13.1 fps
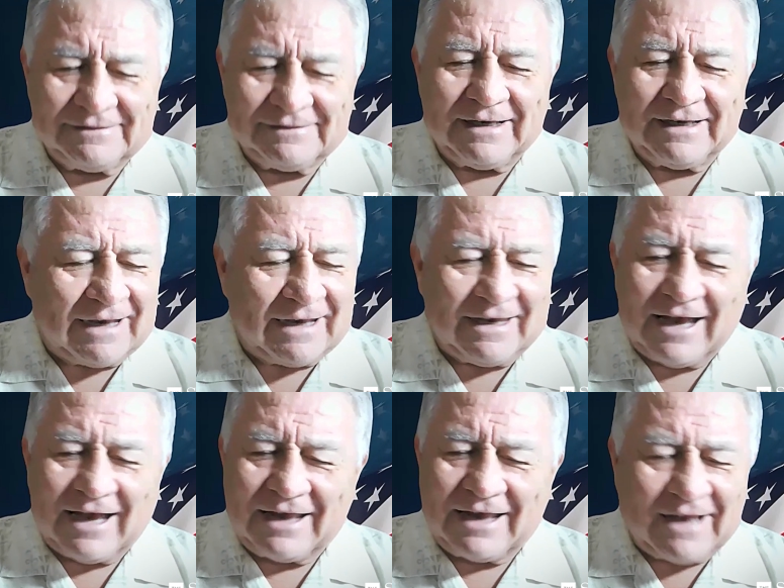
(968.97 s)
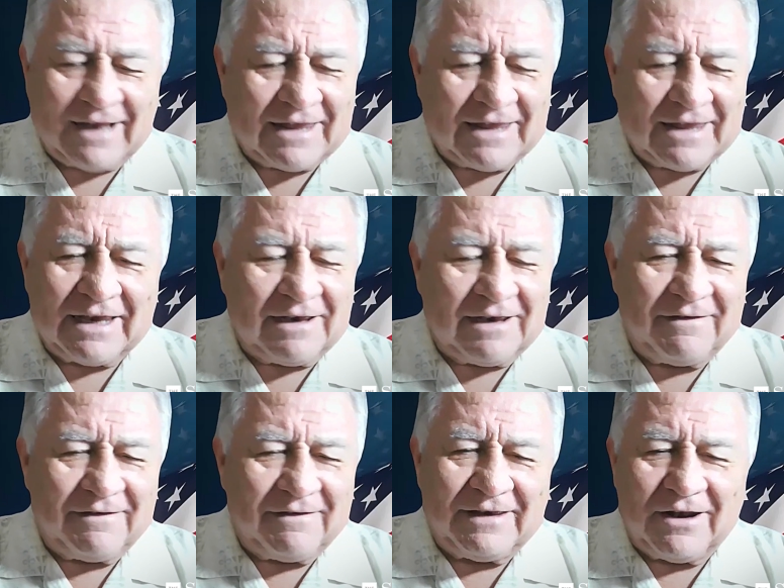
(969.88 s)
I think,
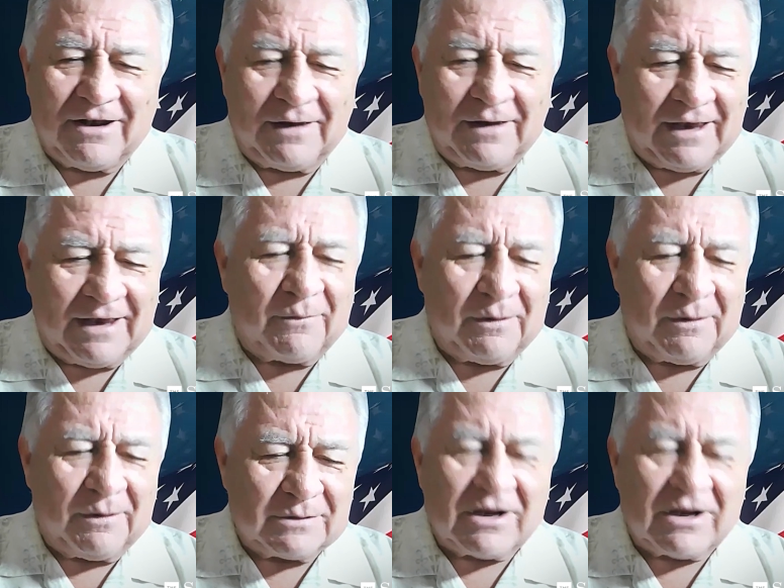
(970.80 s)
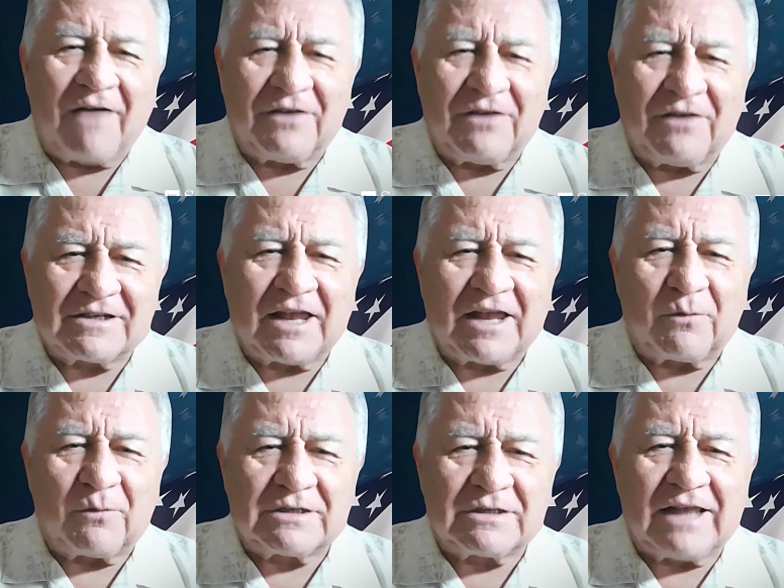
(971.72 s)
it was obvious that it
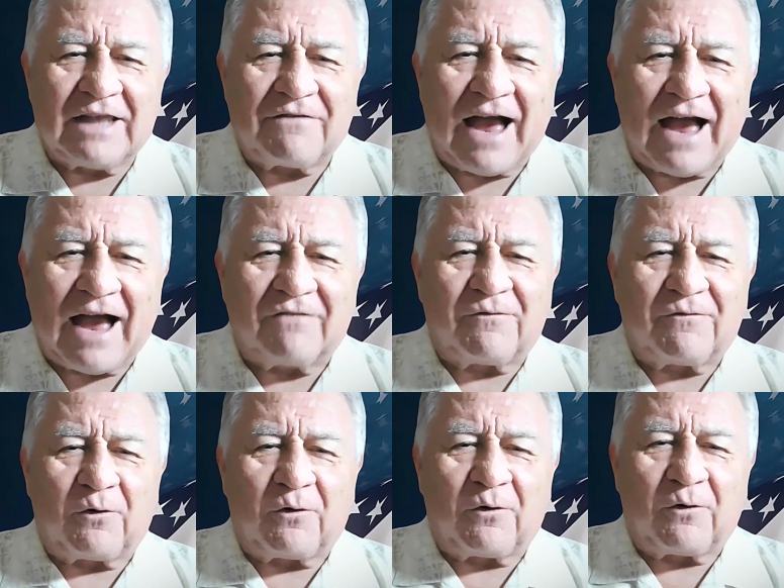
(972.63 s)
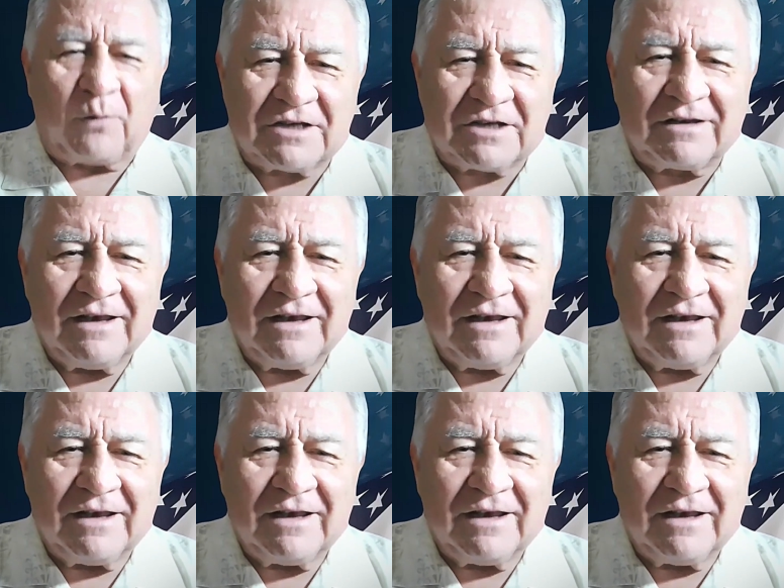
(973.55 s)
was left out for a reason